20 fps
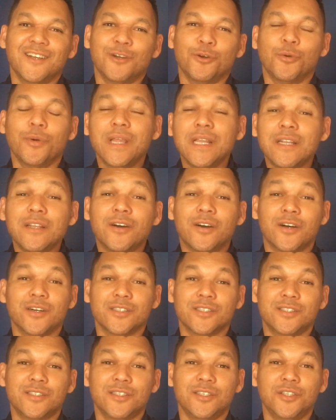When
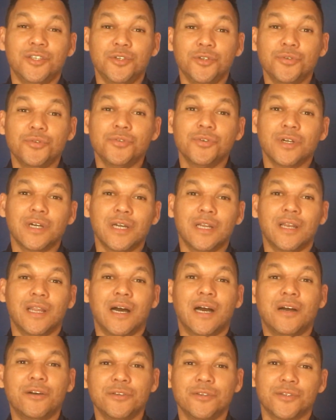last did you
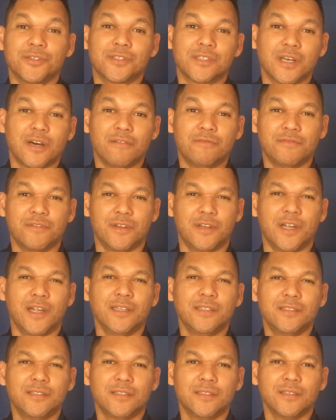allow yourself the
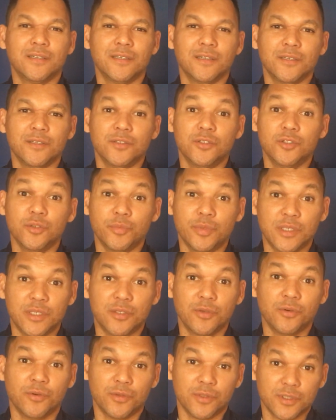right to be
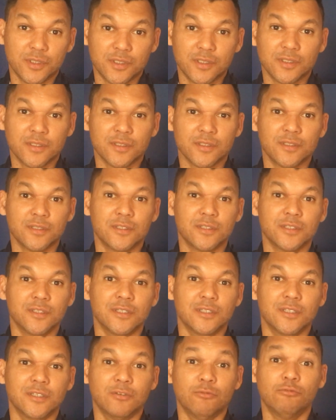taught?
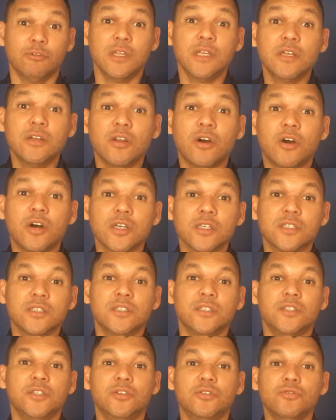When last
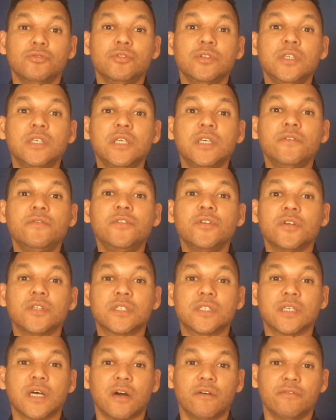did you give
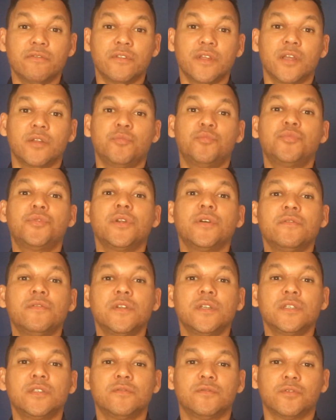yourself that
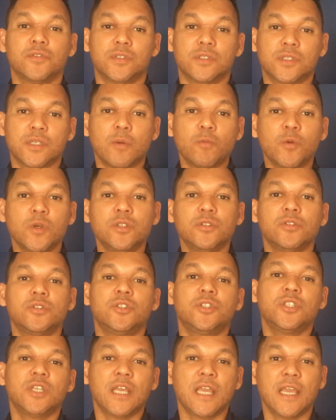privilege for someone to
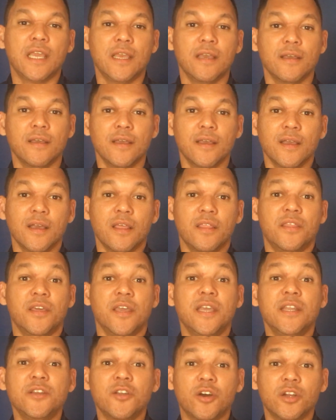share
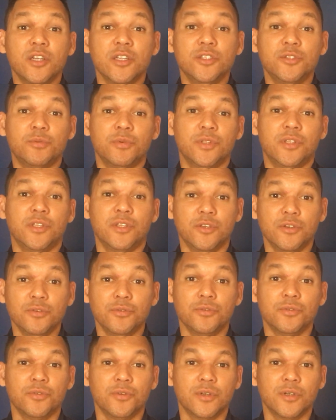their knowledge with
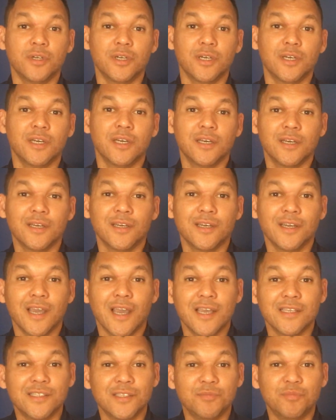you?
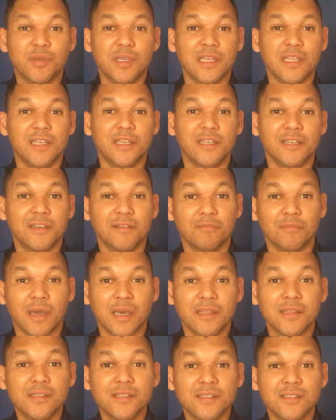Has it been
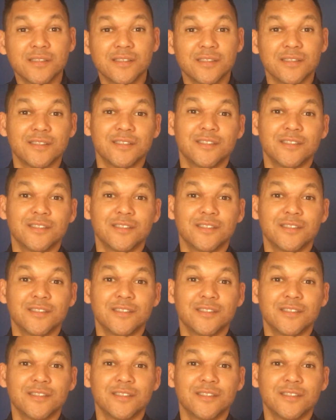months?